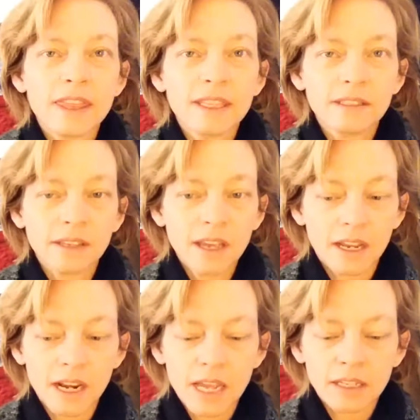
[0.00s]

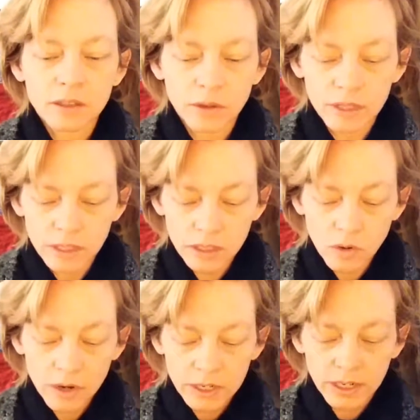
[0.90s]
sun, and so this is
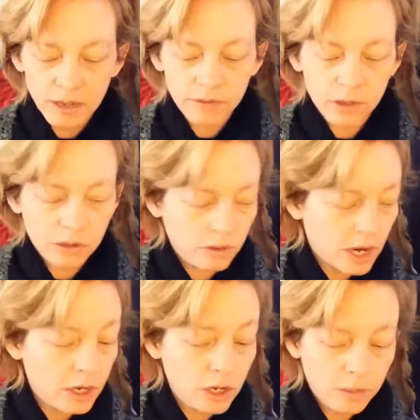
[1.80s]
going to give you
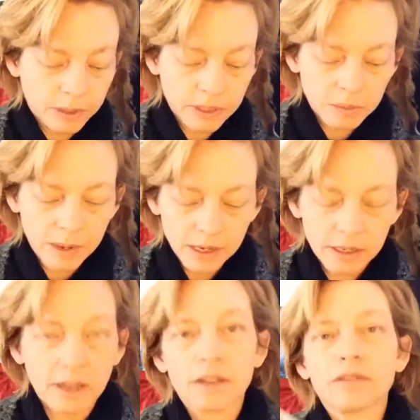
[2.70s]
a new
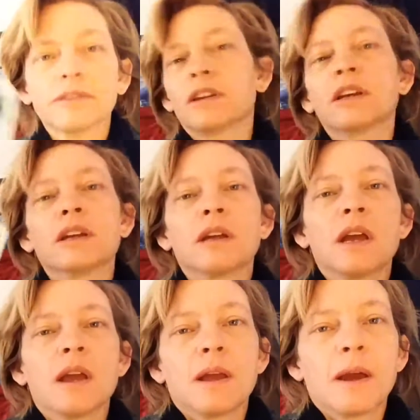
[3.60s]
perspective.
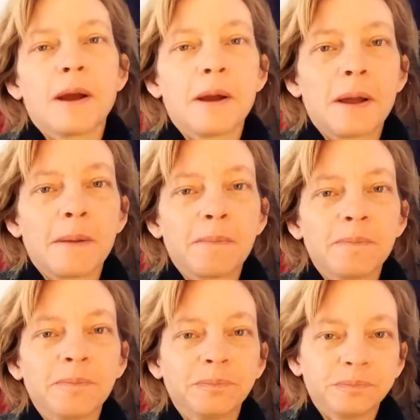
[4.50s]
Um,
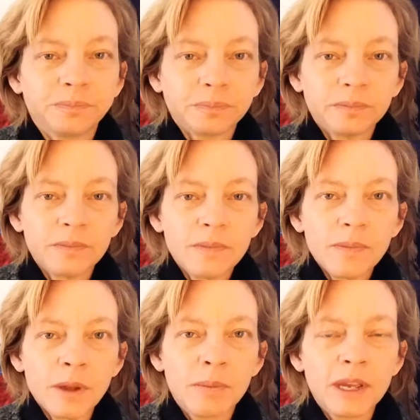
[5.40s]

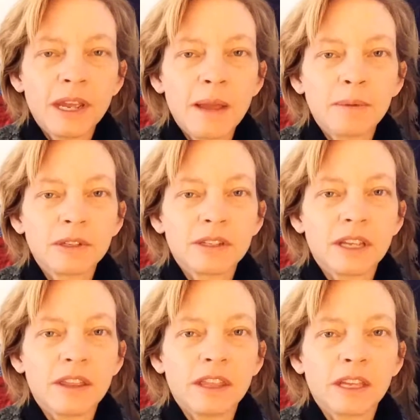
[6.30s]
being able to
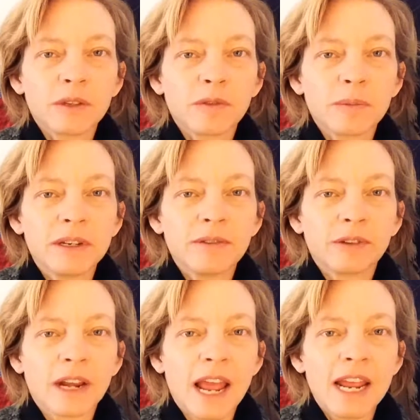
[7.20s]
see things from a
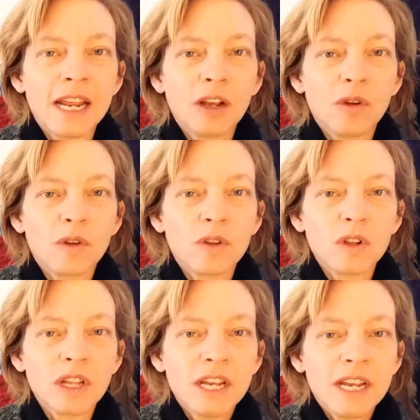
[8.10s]
different
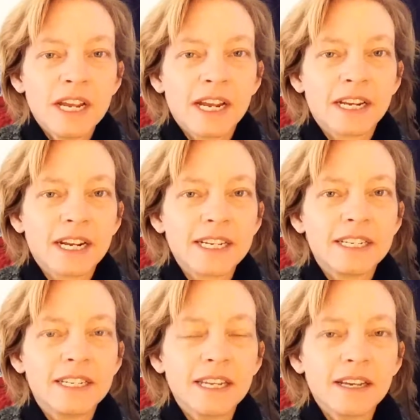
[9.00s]
angle, an
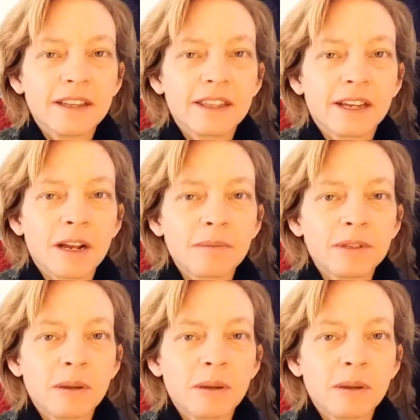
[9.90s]
idea that comes to